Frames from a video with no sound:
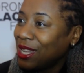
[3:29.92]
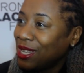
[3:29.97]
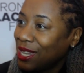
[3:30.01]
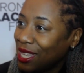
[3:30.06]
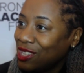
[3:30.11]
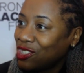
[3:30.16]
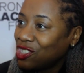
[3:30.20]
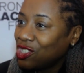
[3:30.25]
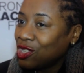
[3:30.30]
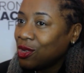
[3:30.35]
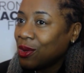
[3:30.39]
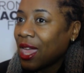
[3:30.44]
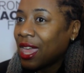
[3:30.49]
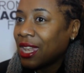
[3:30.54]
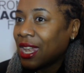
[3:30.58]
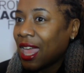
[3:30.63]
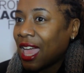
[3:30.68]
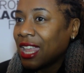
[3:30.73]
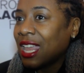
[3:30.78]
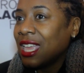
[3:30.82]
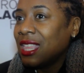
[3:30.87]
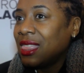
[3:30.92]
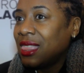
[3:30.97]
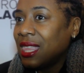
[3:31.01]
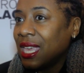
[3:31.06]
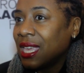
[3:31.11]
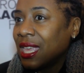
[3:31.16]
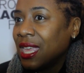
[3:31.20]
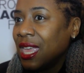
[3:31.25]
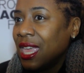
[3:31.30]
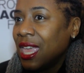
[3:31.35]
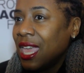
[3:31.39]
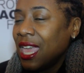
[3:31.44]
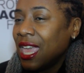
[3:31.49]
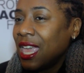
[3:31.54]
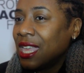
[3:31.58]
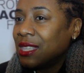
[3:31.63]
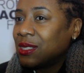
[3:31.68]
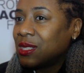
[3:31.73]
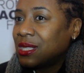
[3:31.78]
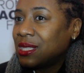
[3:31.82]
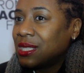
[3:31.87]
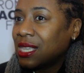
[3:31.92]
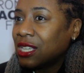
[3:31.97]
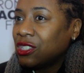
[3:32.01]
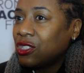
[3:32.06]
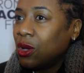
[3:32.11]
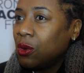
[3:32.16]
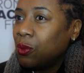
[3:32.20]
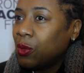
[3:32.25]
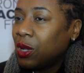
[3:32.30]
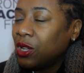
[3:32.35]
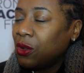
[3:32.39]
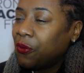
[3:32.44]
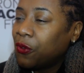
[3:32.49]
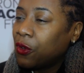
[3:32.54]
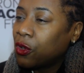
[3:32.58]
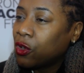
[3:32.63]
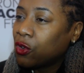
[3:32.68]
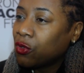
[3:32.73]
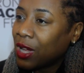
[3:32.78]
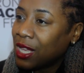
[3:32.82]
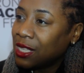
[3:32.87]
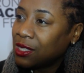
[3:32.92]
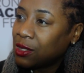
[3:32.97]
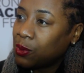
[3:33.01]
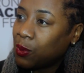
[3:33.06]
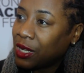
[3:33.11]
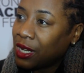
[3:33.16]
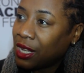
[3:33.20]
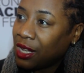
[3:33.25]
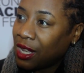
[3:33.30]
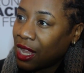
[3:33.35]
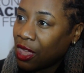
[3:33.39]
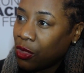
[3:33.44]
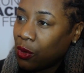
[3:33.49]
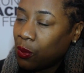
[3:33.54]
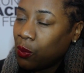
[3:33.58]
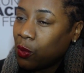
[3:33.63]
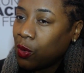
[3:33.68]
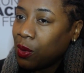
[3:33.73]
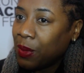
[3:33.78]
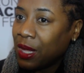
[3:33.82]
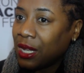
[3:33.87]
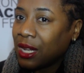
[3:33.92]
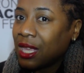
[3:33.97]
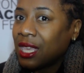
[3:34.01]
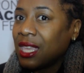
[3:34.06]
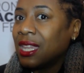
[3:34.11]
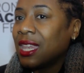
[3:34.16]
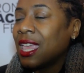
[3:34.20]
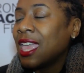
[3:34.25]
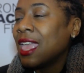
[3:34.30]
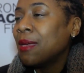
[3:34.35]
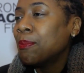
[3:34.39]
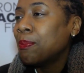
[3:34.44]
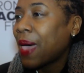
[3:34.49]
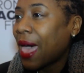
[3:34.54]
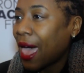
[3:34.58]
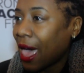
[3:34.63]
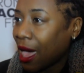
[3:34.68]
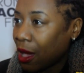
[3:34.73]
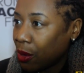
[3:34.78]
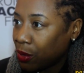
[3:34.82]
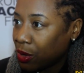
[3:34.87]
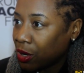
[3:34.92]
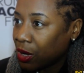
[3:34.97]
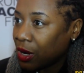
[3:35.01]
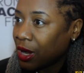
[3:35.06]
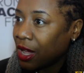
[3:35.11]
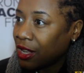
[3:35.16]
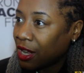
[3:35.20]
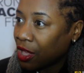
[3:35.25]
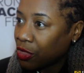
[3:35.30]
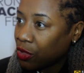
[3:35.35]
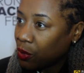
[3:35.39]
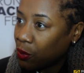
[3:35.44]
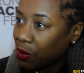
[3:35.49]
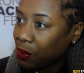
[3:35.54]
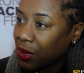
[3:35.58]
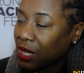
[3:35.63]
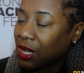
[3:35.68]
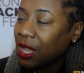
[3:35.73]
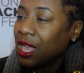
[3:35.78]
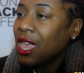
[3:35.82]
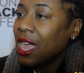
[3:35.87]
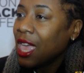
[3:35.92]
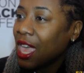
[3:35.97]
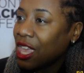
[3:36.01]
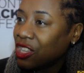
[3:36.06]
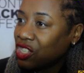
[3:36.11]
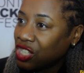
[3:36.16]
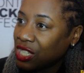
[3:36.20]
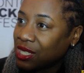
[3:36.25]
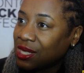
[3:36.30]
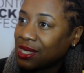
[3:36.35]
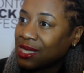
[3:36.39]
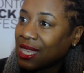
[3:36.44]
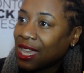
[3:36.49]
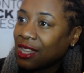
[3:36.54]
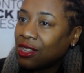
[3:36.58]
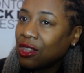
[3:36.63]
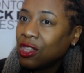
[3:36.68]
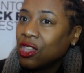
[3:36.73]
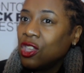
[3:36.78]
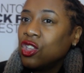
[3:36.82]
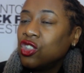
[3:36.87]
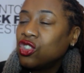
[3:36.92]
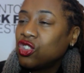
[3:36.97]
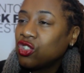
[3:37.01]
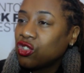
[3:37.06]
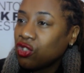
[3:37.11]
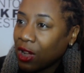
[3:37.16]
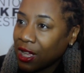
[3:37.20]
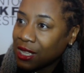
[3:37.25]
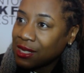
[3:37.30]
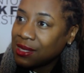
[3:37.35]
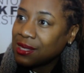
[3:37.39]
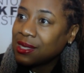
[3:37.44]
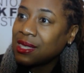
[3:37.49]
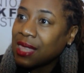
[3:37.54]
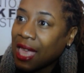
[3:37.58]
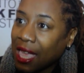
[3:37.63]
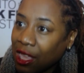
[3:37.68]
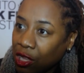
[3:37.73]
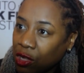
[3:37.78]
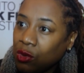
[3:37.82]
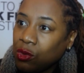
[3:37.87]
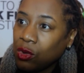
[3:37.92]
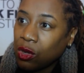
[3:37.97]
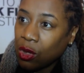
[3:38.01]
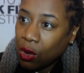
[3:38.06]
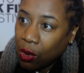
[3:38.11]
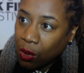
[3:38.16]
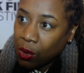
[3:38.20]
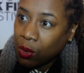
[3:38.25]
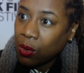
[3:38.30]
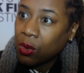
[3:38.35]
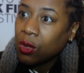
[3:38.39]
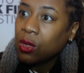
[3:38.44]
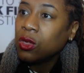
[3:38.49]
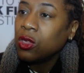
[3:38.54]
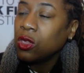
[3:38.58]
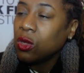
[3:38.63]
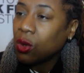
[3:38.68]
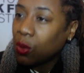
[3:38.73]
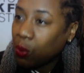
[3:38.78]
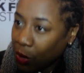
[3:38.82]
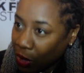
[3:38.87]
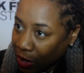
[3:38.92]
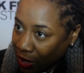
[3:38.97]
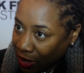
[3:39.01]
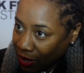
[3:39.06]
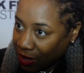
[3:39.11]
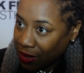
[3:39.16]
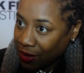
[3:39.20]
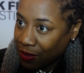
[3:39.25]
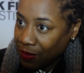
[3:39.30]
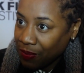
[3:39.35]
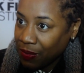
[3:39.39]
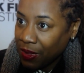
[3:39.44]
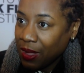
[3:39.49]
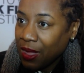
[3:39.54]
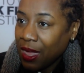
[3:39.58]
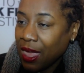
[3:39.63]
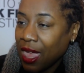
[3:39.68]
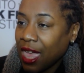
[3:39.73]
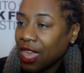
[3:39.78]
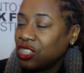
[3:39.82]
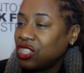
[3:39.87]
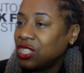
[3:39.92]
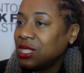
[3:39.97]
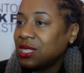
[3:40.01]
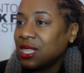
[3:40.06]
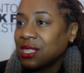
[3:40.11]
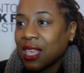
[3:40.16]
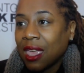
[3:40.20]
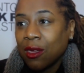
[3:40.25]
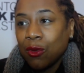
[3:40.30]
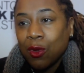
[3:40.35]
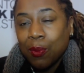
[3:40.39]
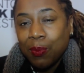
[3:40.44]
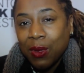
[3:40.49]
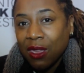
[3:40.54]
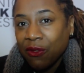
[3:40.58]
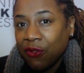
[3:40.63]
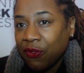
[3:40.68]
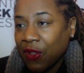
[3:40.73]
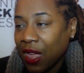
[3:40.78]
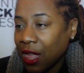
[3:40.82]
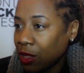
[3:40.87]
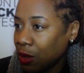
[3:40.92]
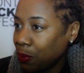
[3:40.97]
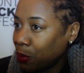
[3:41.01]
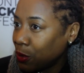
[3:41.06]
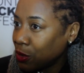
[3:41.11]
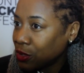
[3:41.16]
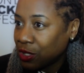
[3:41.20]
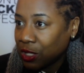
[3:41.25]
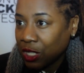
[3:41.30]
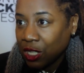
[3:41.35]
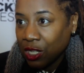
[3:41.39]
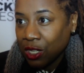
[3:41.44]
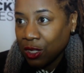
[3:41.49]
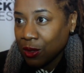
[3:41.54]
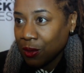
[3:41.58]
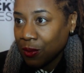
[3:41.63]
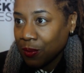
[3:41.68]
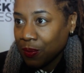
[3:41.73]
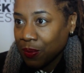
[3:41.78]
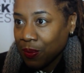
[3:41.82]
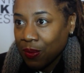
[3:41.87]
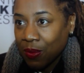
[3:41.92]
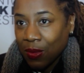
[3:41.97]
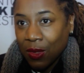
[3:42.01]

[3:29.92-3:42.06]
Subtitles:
need you. And I think it's such a wonderful grace when another woman can empower another woman. And she said, trust that you know your work. And she says, I will be available to you,